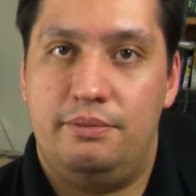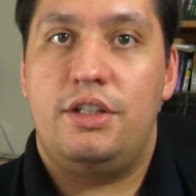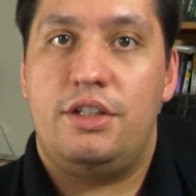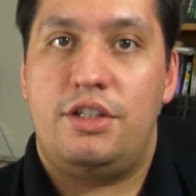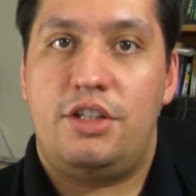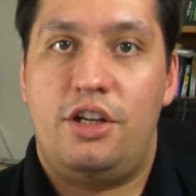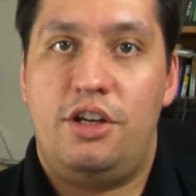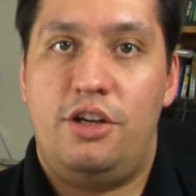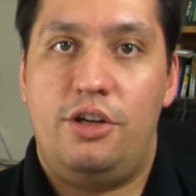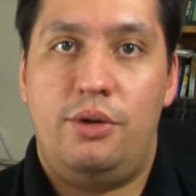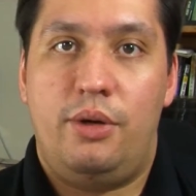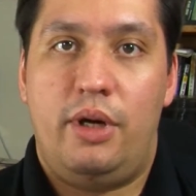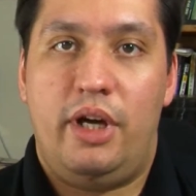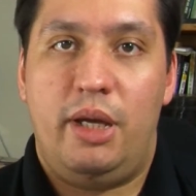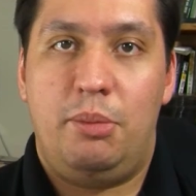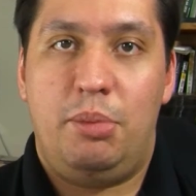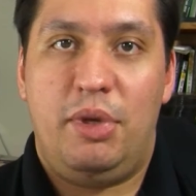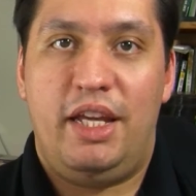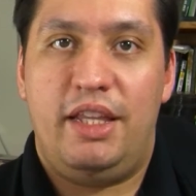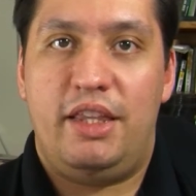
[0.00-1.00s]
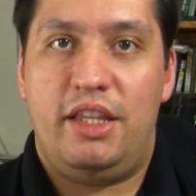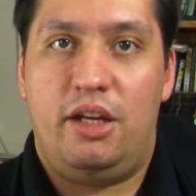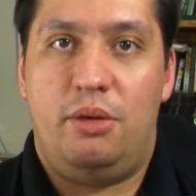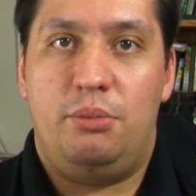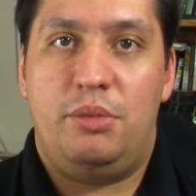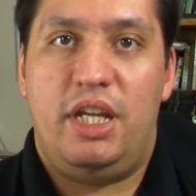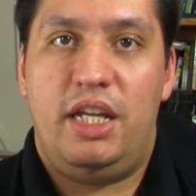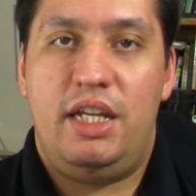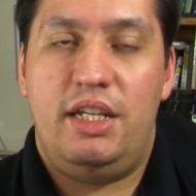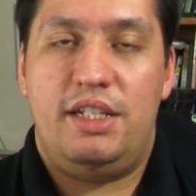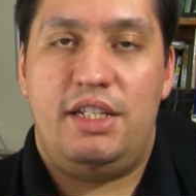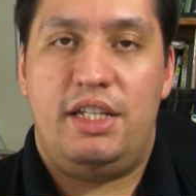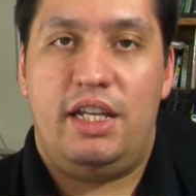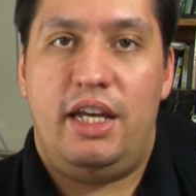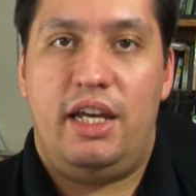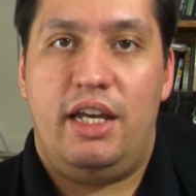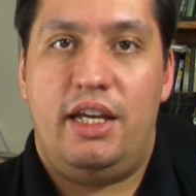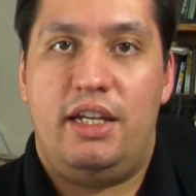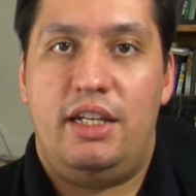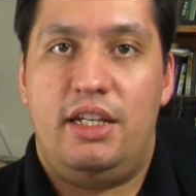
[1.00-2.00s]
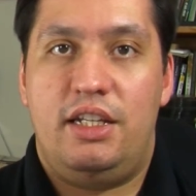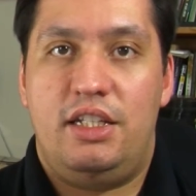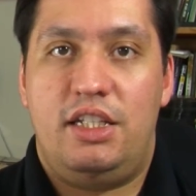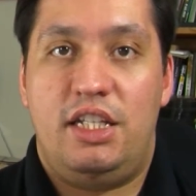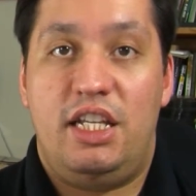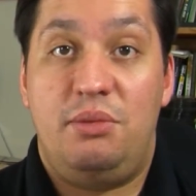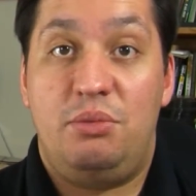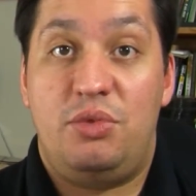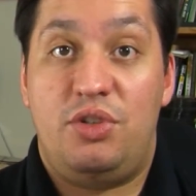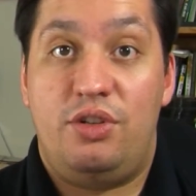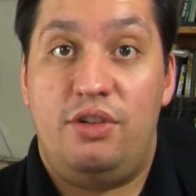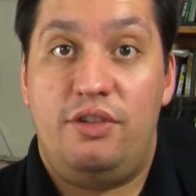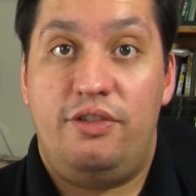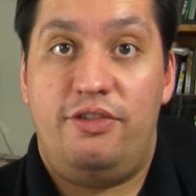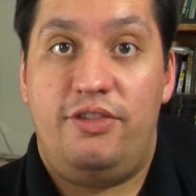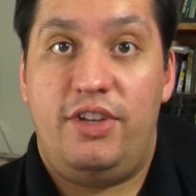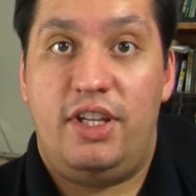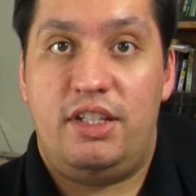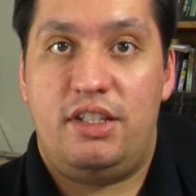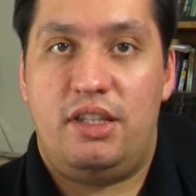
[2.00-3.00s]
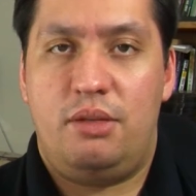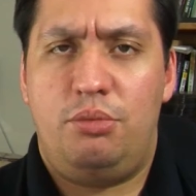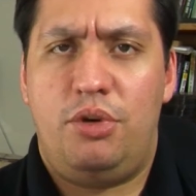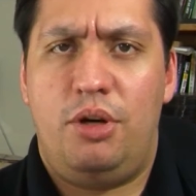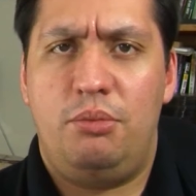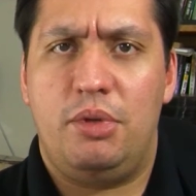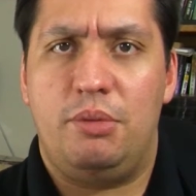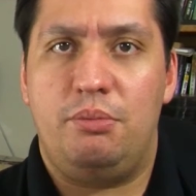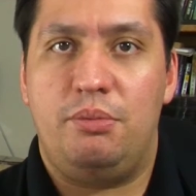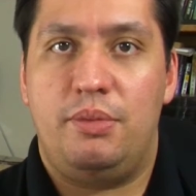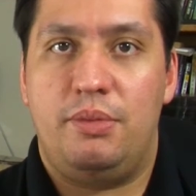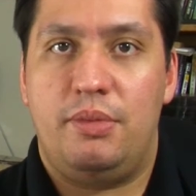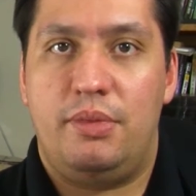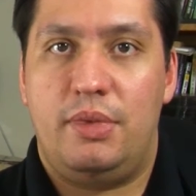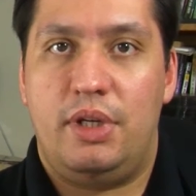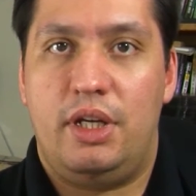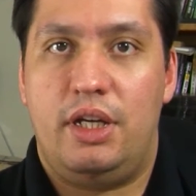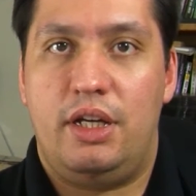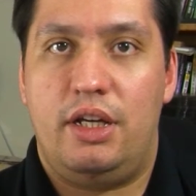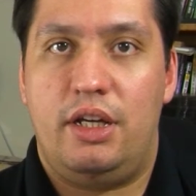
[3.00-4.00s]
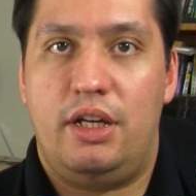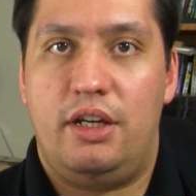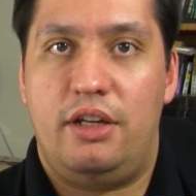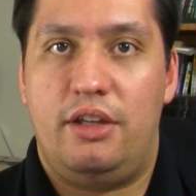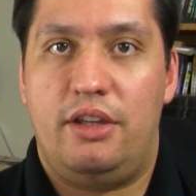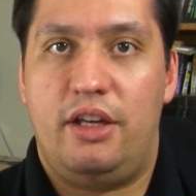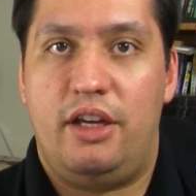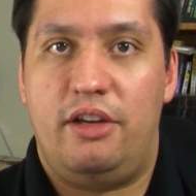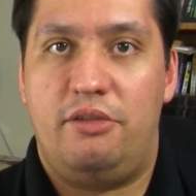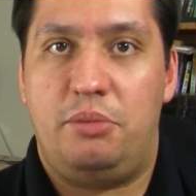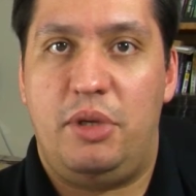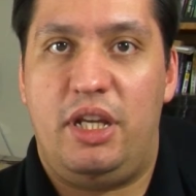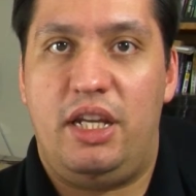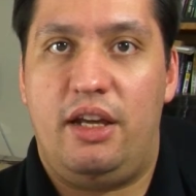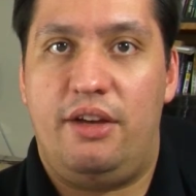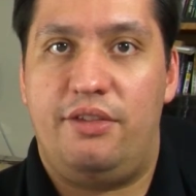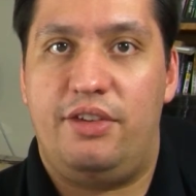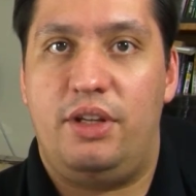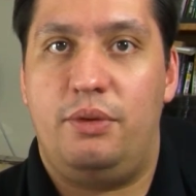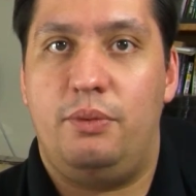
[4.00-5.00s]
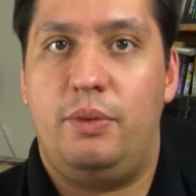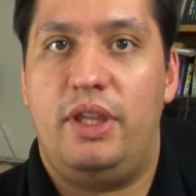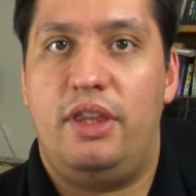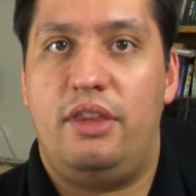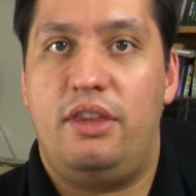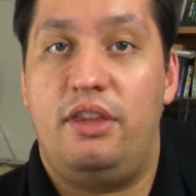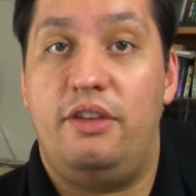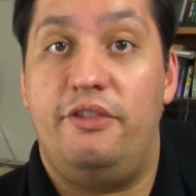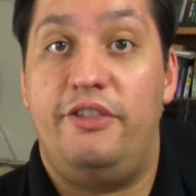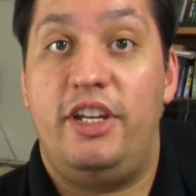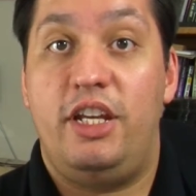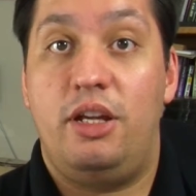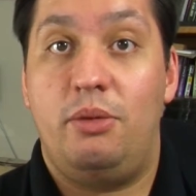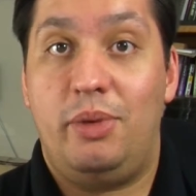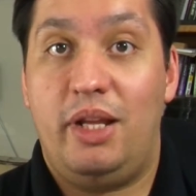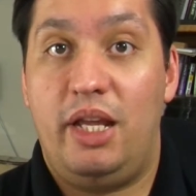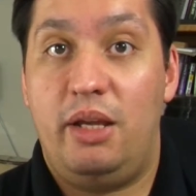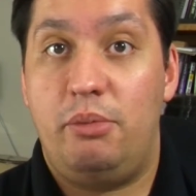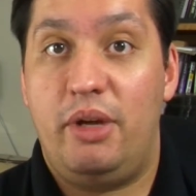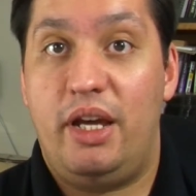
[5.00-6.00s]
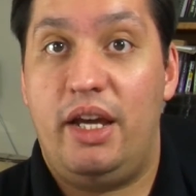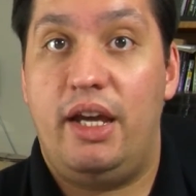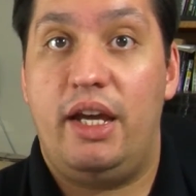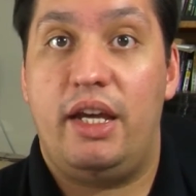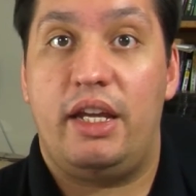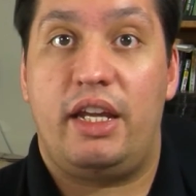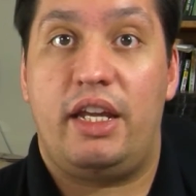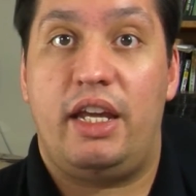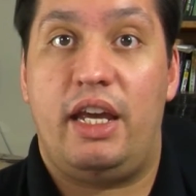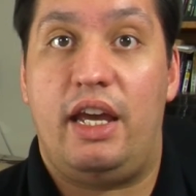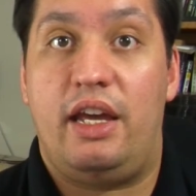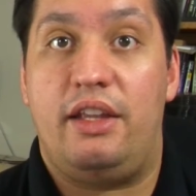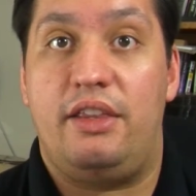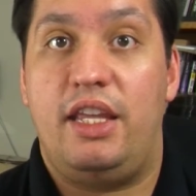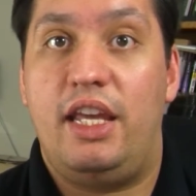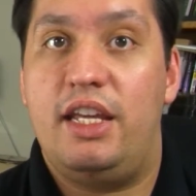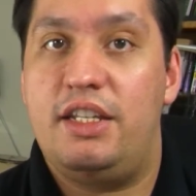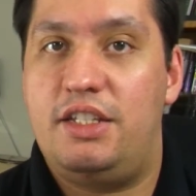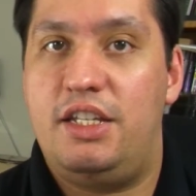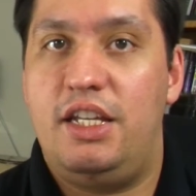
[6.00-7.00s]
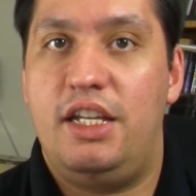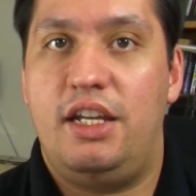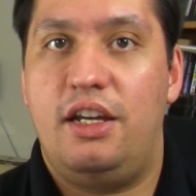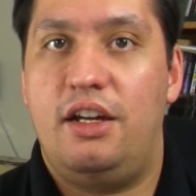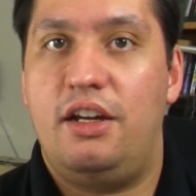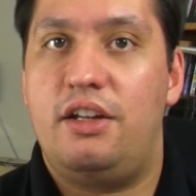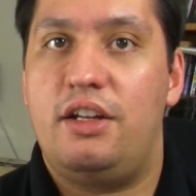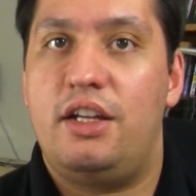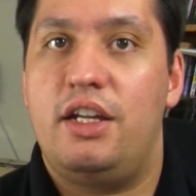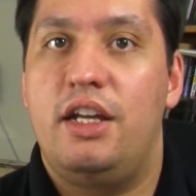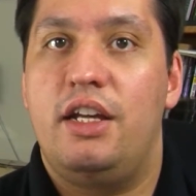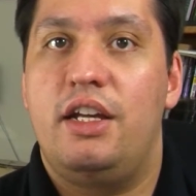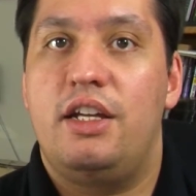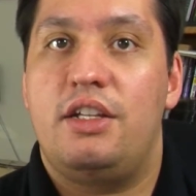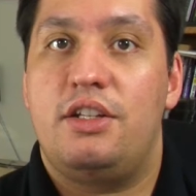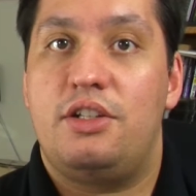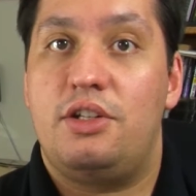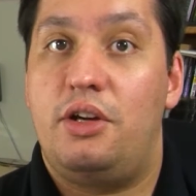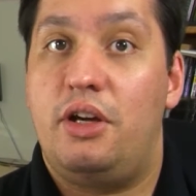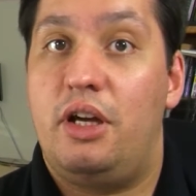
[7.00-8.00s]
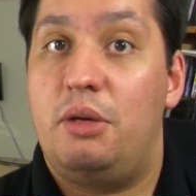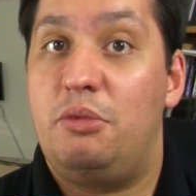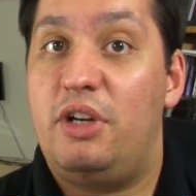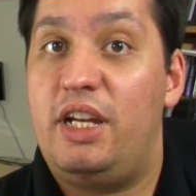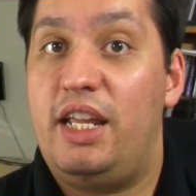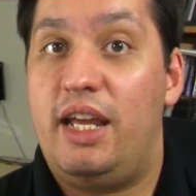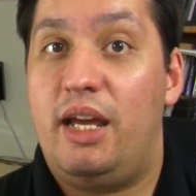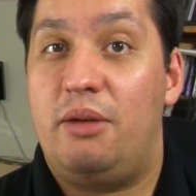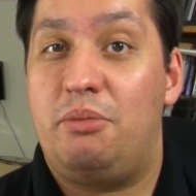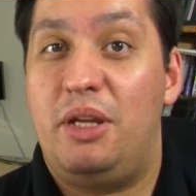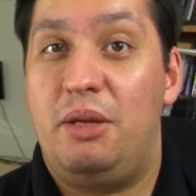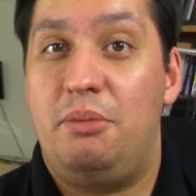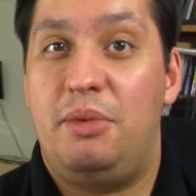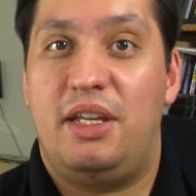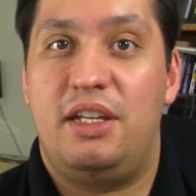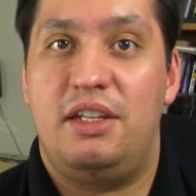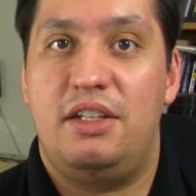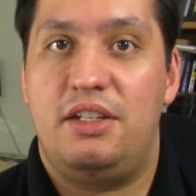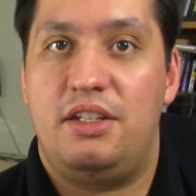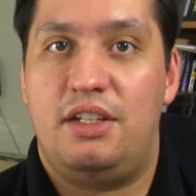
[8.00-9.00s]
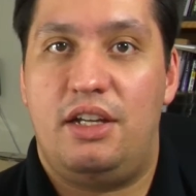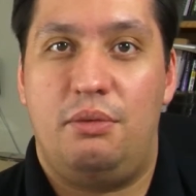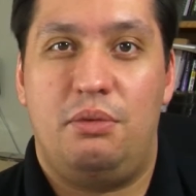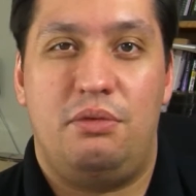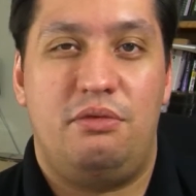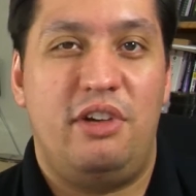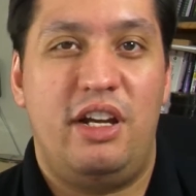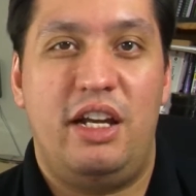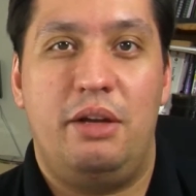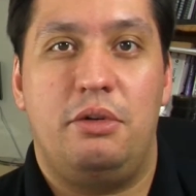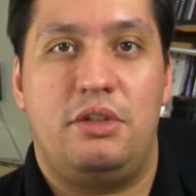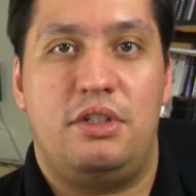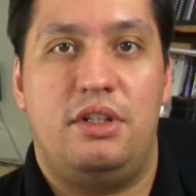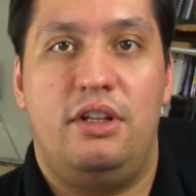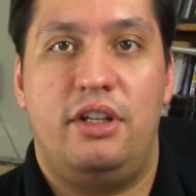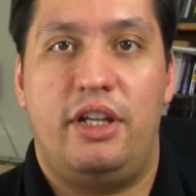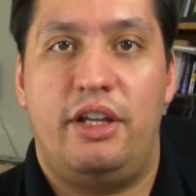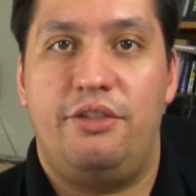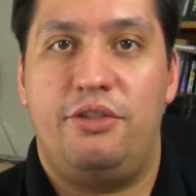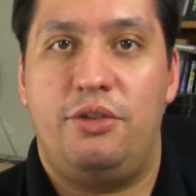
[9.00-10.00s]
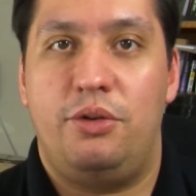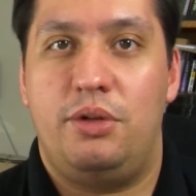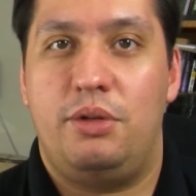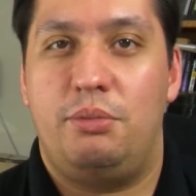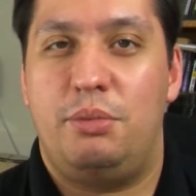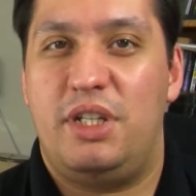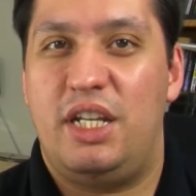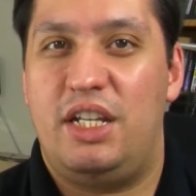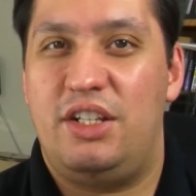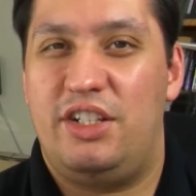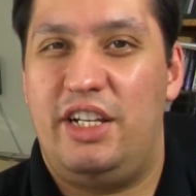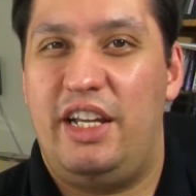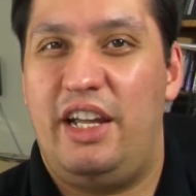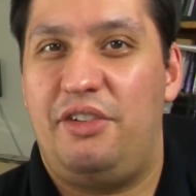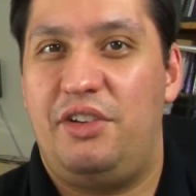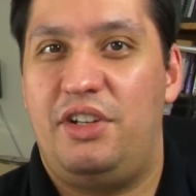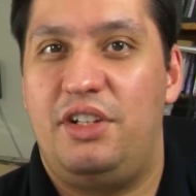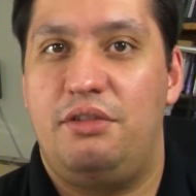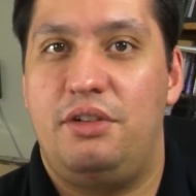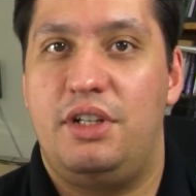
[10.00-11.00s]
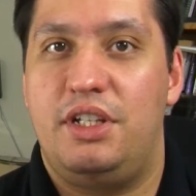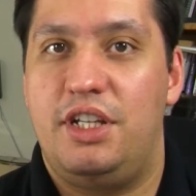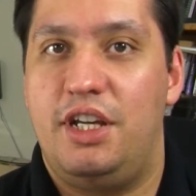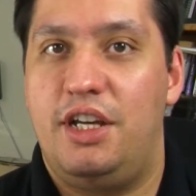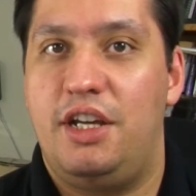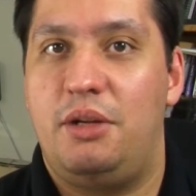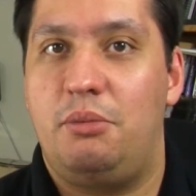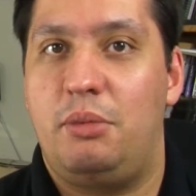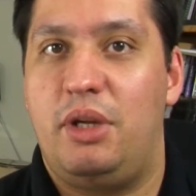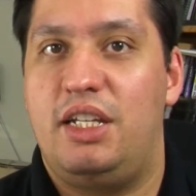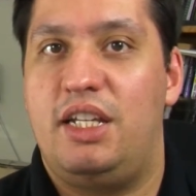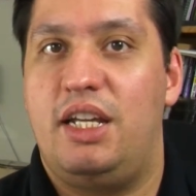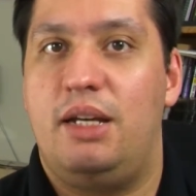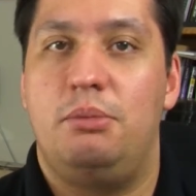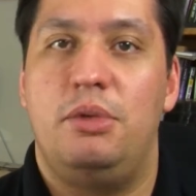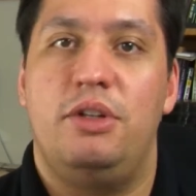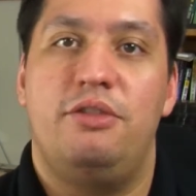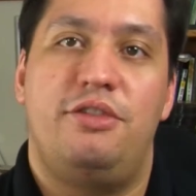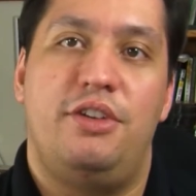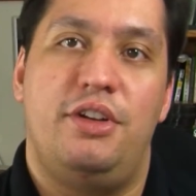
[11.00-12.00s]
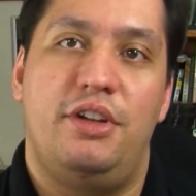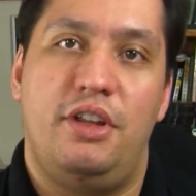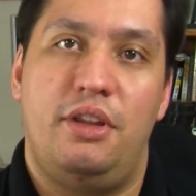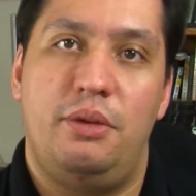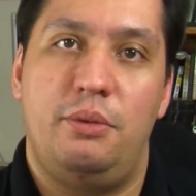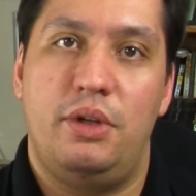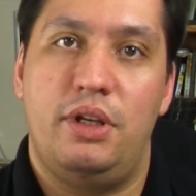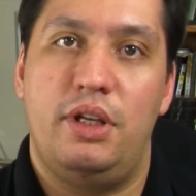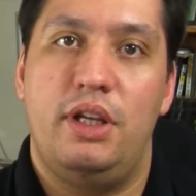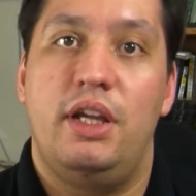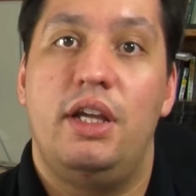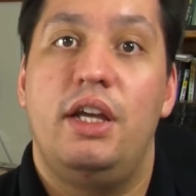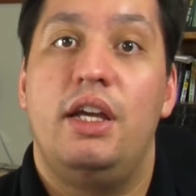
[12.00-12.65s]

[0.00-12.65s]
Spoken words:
So I applied the updates and it seems to have fixed the problem that I've been having with the video playback and the SD card. So I'm really happy, because I really wasn't looking forward to potentially having to return my tablet for another one,